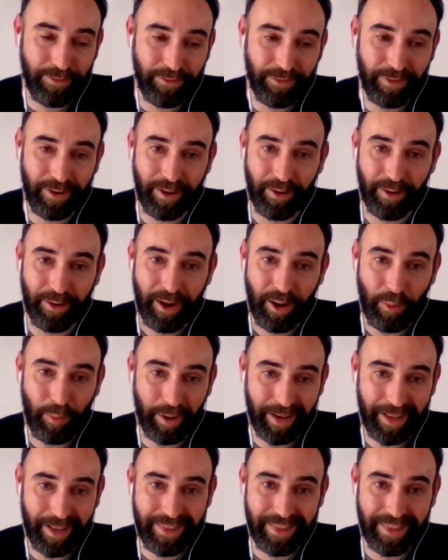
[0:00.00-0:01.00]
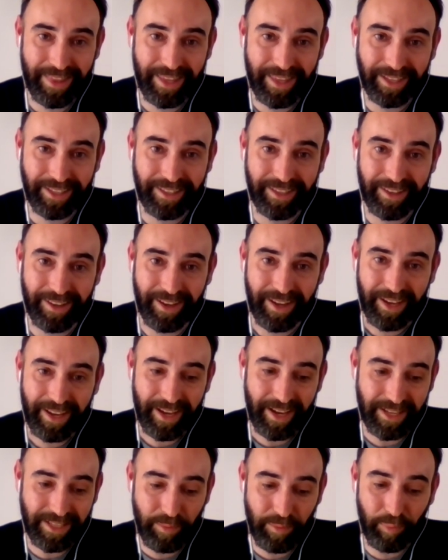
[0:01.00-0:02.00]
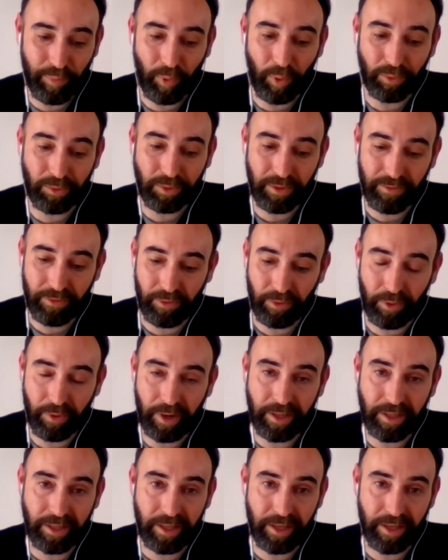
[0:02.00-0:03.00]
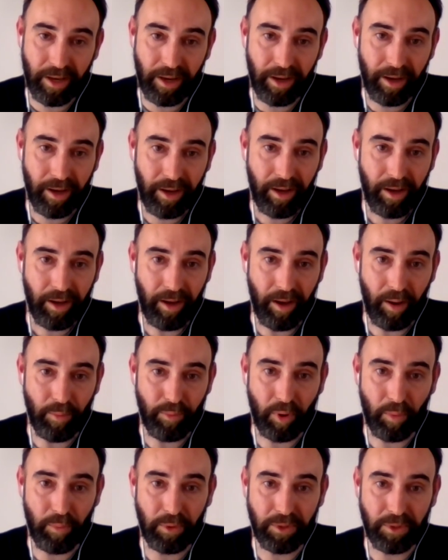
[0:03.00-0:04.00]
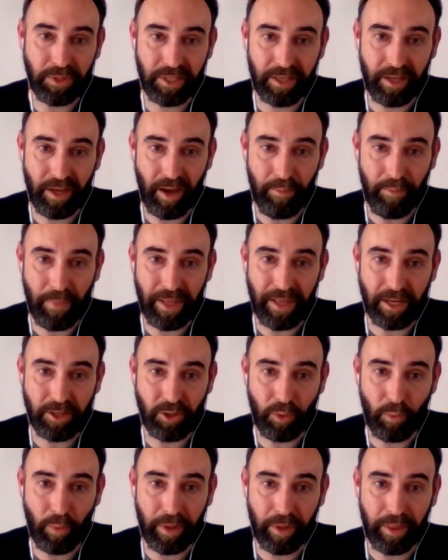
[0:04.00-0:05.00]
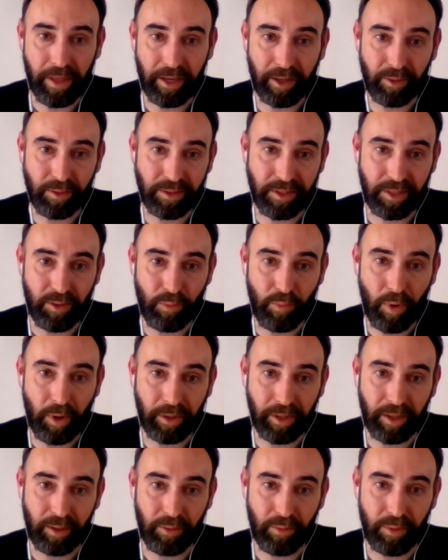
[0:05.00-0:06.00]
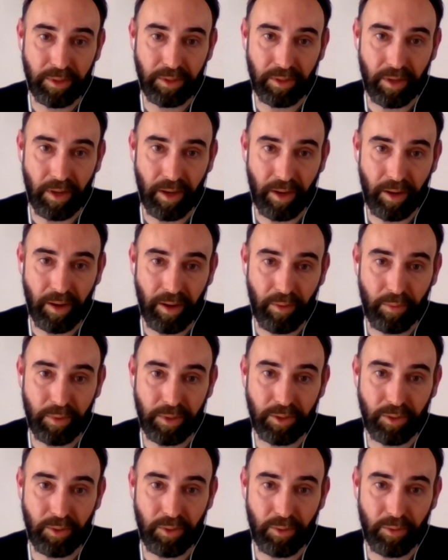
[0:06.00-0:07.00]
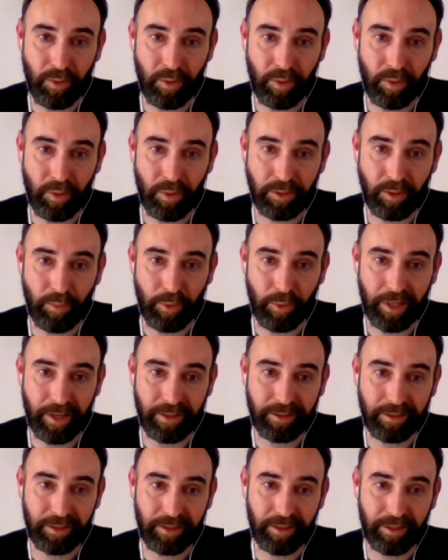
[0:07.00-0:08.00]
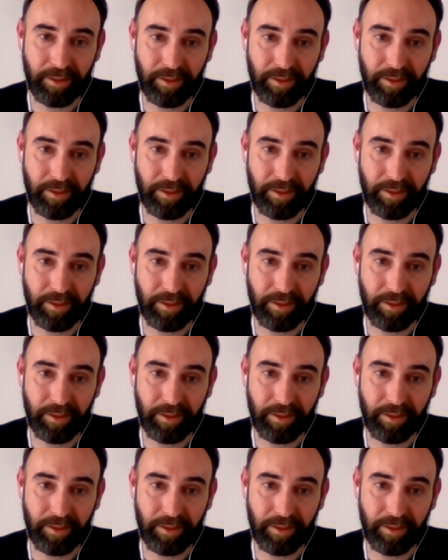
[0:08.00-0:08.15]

of what I think is important for any property manager when they consider working with you or someone else.